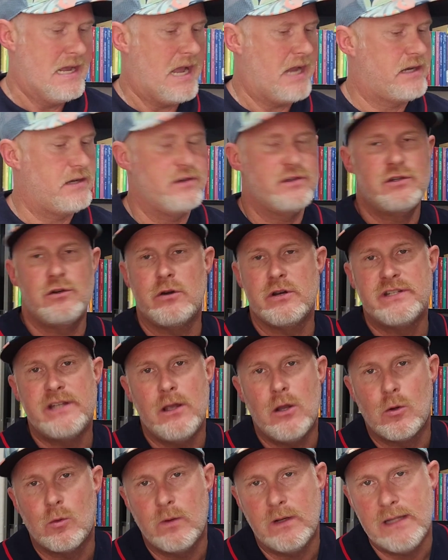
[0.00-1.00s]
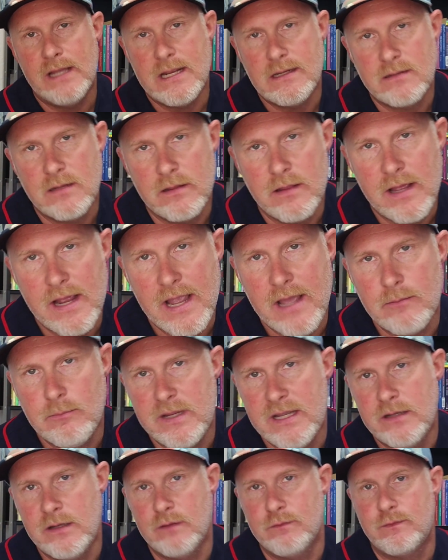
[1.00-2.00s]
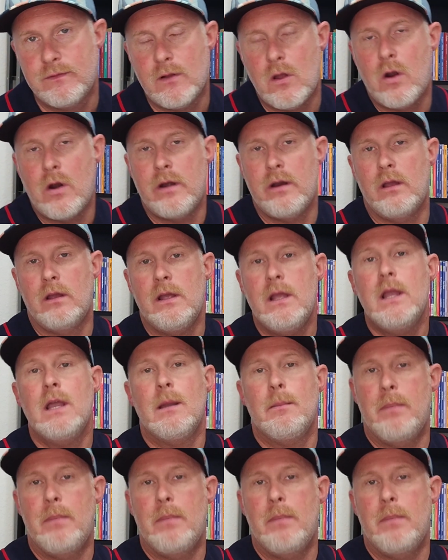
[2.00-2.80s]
I can sure as hell relate to that being in Florida,